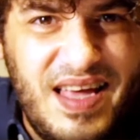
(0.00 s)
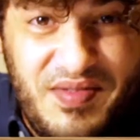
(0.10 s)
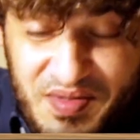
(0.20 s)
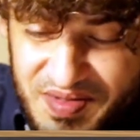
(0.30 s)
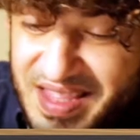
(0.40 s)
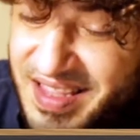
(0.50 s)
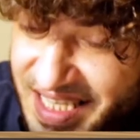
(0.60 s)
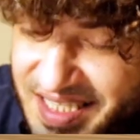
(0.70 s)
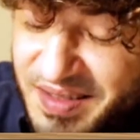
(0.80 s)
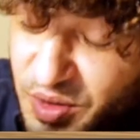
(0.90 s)

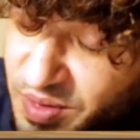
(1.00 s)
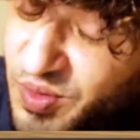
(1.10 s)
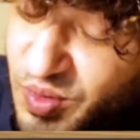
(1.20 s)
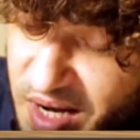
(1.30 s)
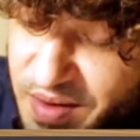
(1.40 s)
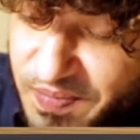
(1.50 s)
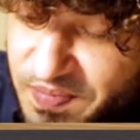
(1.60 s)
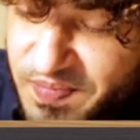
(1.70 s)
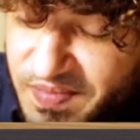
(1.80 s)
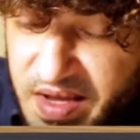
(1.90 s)
this
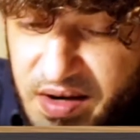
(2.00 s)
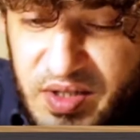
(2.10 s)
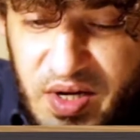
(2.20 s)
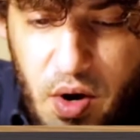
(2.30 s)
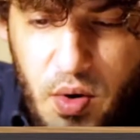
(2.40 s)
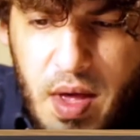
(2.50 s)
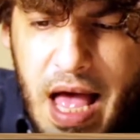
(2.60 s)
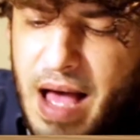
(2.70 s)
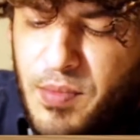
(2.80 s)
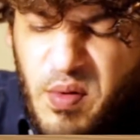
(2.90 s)
20 years ago,
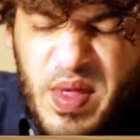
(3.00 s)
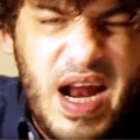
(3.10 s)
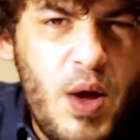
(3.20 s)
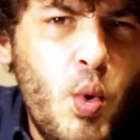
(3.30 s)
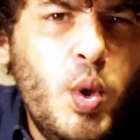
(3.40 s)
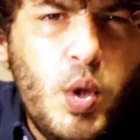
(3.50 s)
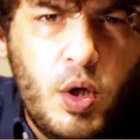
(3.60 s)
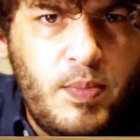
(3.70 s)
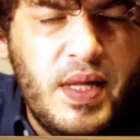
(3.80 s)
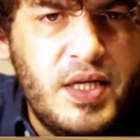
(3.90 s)
a move that I will
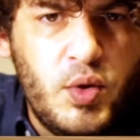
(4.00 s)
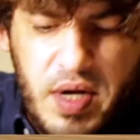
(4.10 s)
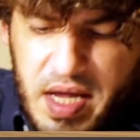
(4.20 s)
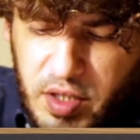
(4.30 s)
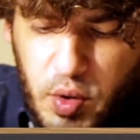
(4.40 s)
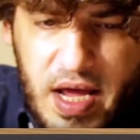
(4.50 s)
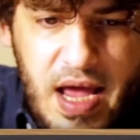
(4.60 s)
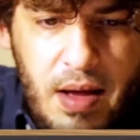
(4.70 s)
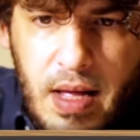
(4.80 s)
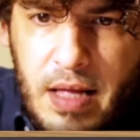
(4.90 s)
not play today.
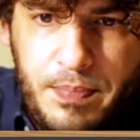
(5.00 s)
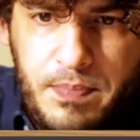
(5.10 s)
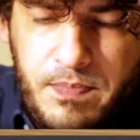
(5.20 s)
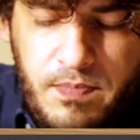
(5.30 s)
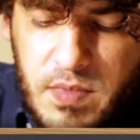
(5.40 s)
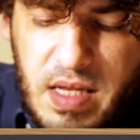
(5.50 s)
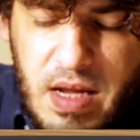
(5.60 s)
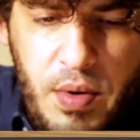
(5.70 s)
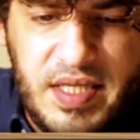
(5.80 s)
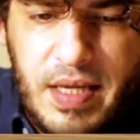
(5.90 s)
Today, I
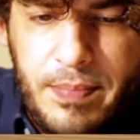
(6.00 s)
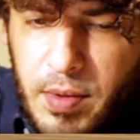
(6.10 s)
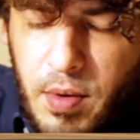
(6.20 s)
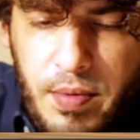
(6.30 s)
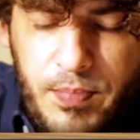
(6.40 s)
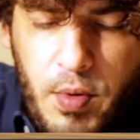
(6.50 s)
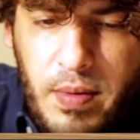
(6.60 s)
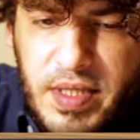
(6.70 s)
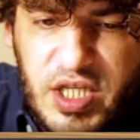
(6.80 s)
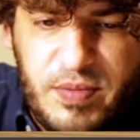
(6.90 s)

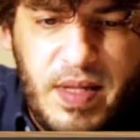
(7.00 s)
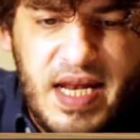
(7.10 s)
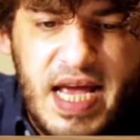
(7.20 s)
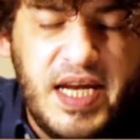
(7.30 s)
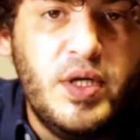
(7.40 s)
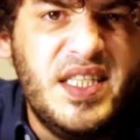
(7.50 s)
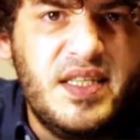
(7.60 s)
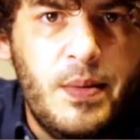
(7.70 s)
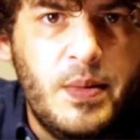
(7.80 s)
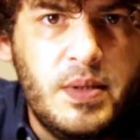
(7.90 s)
probably just play knight on
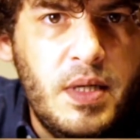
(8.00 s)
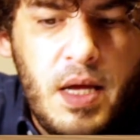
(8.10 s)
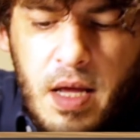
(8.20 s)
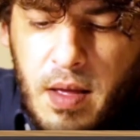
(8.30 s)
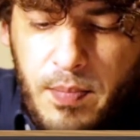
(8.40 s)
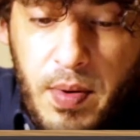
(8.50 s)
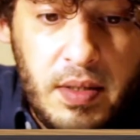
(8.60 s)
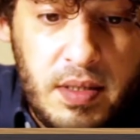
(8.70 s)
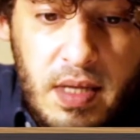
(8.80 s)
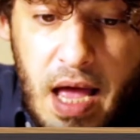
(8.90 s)
e7.
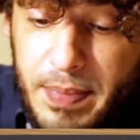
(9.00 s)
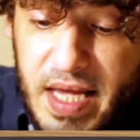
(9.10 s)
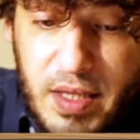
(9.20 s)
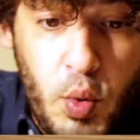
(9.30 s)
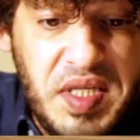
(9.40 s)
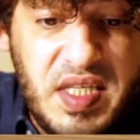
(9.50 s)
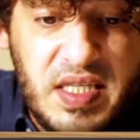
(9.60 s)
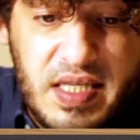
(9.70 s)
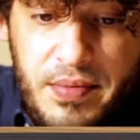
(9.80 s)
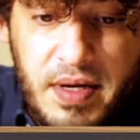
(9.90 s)
But I played queen
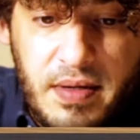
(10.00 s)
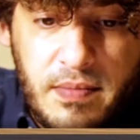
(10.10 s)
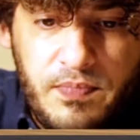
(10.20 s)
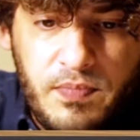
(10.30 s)
c7.